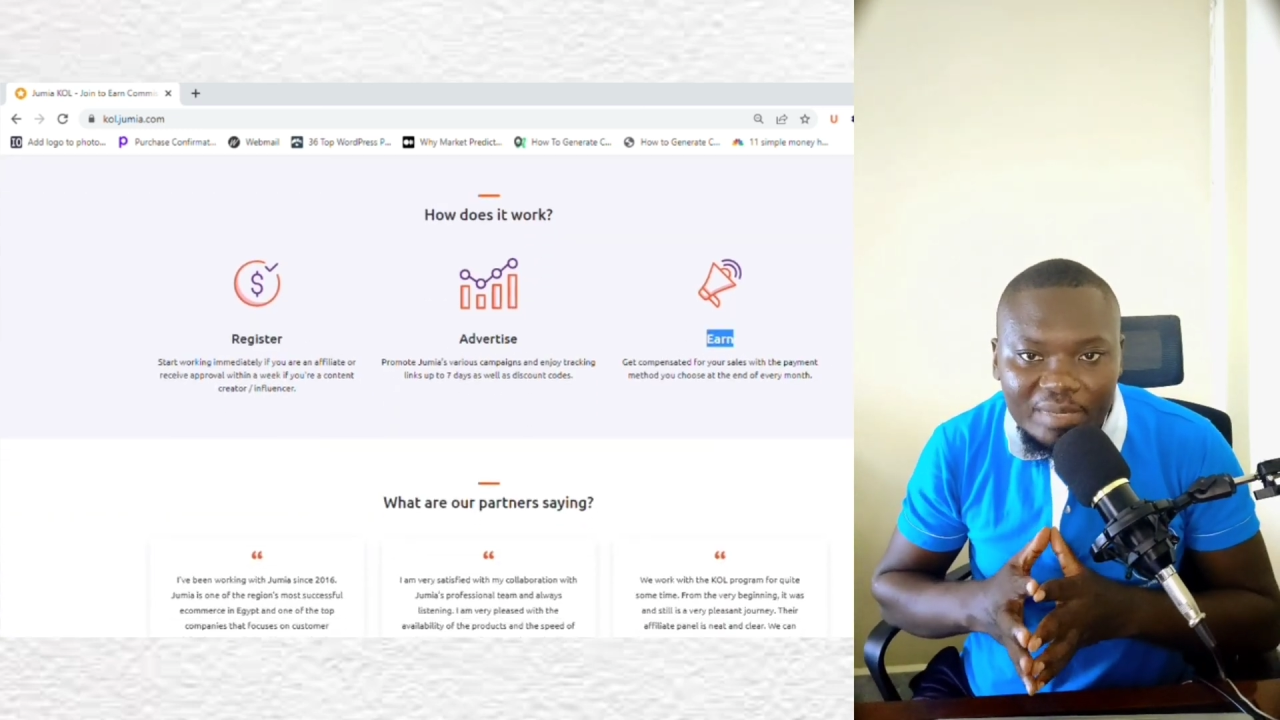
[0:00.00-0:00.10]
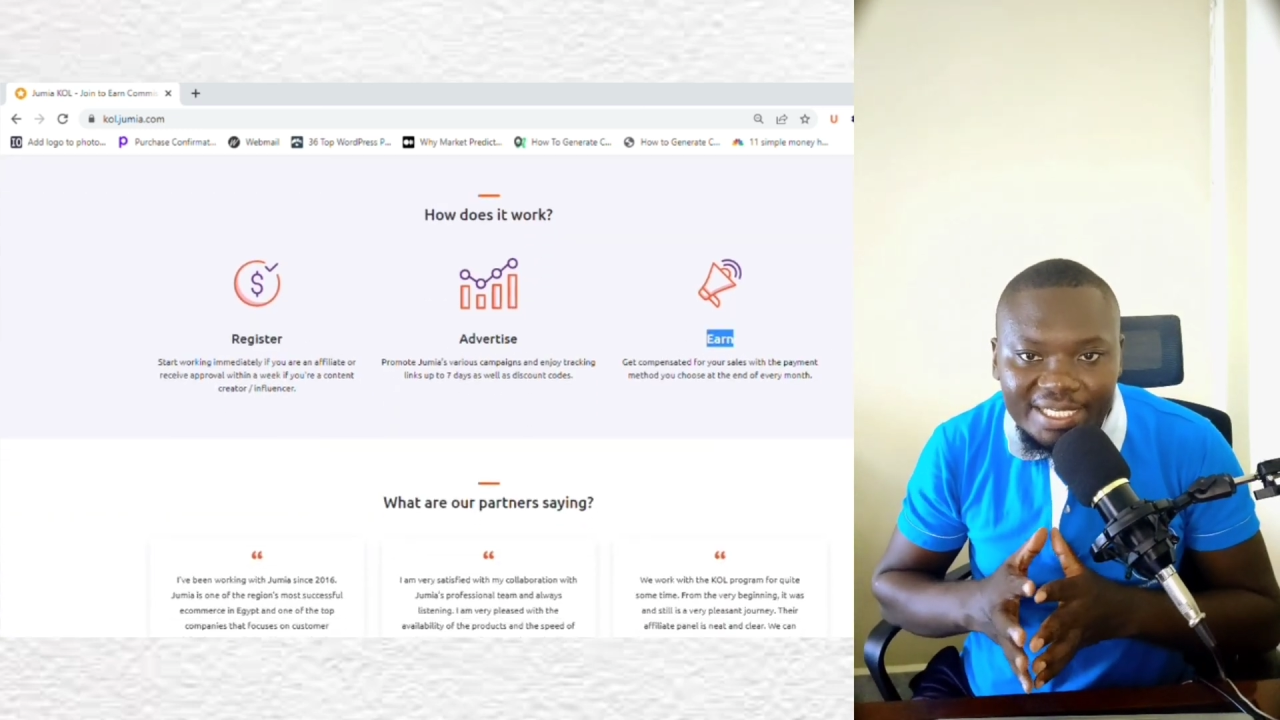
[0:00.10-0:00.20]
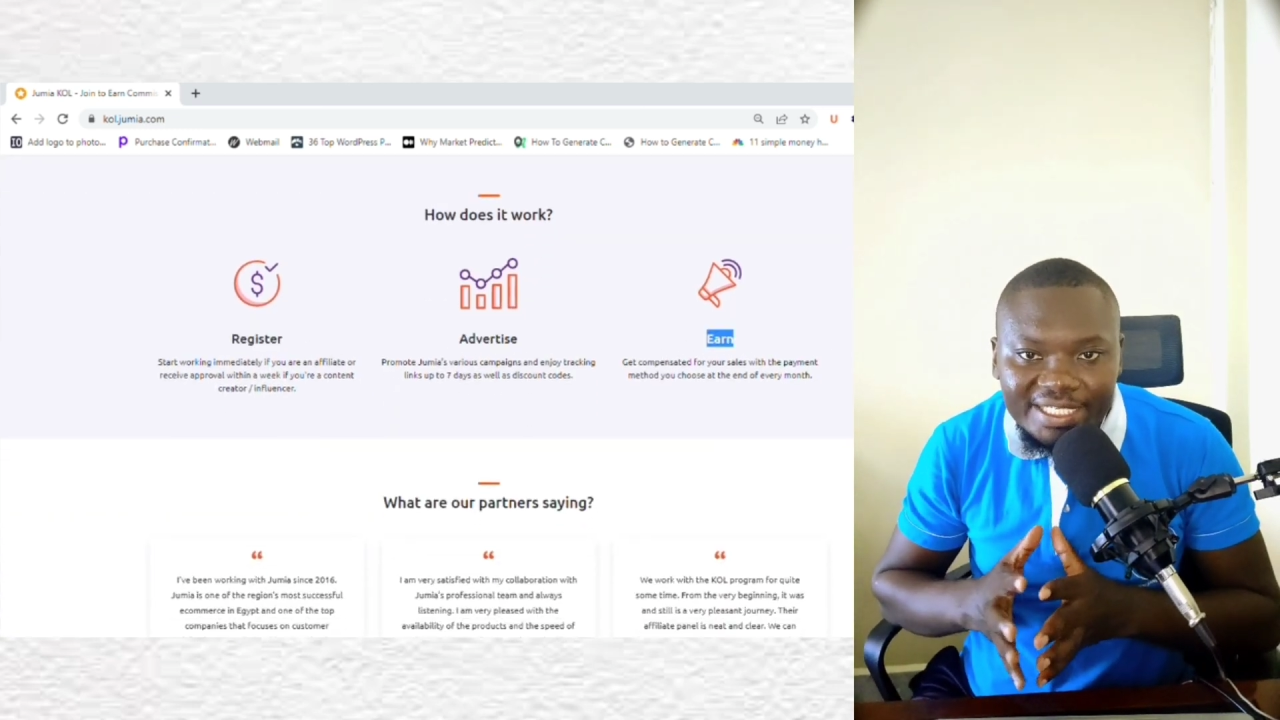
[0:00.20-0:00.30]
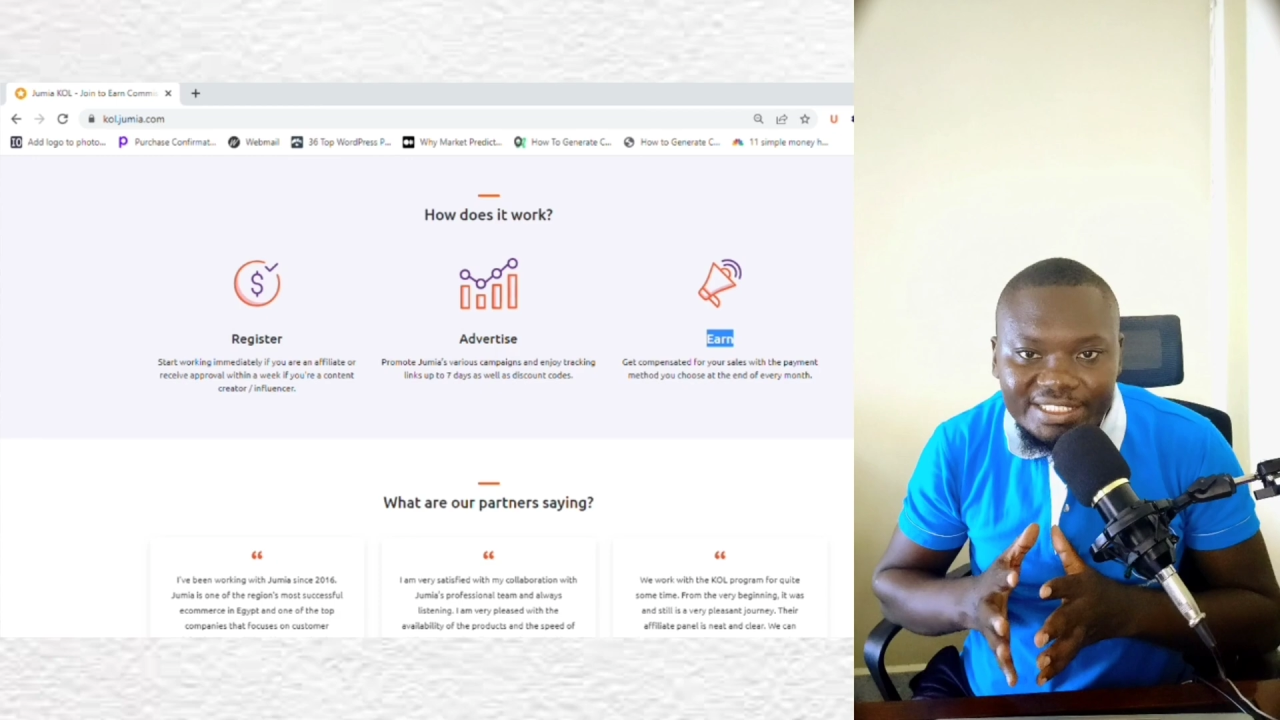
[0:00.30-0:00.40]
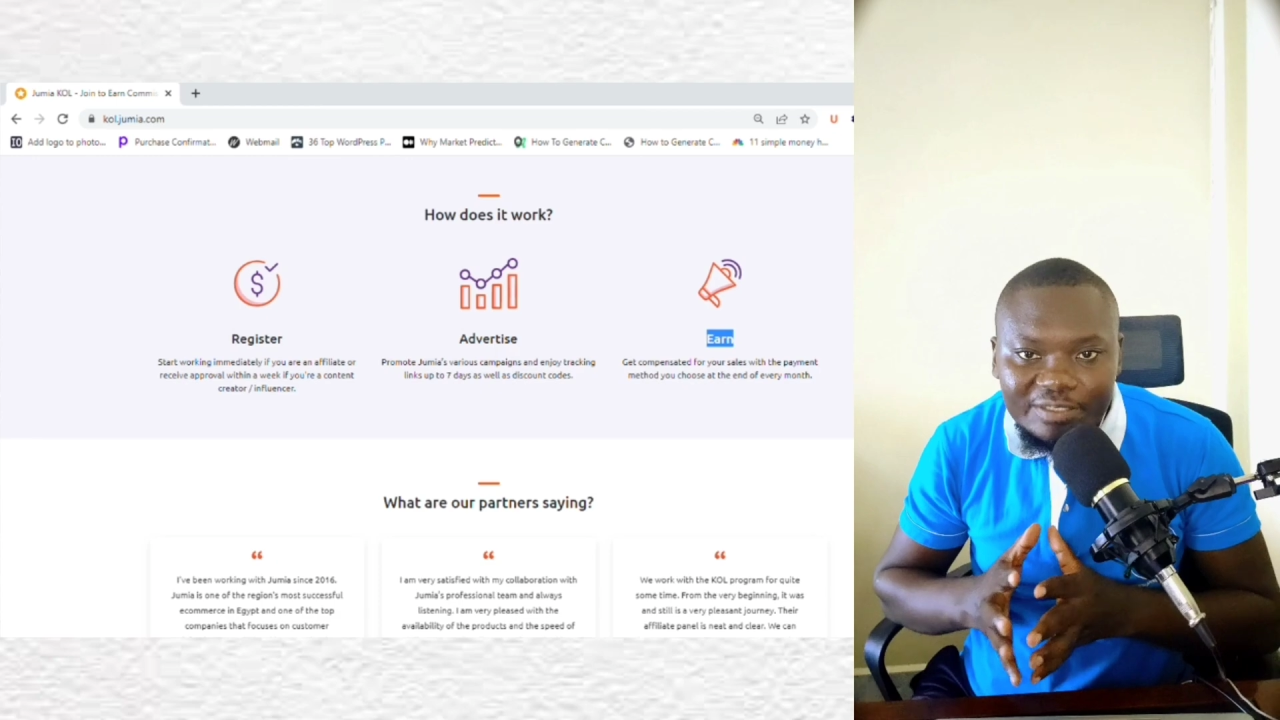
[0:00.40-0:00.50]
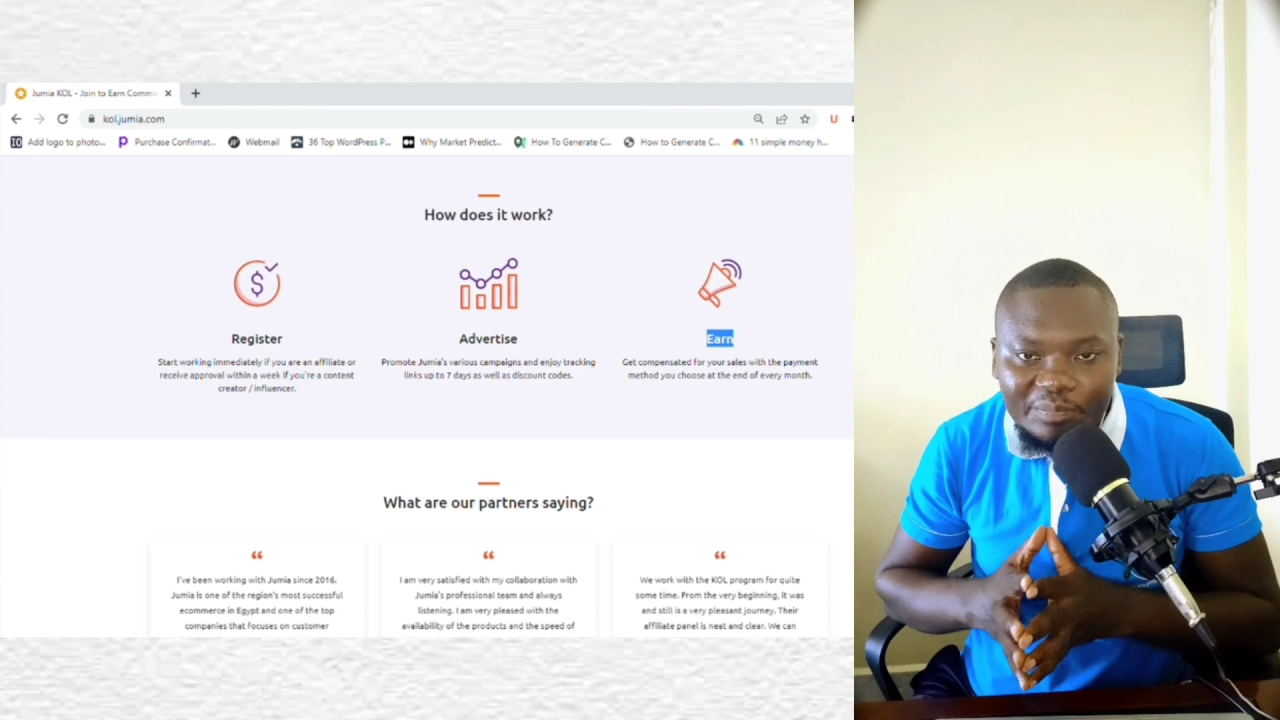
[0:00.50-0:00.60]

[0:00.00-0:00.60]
marketing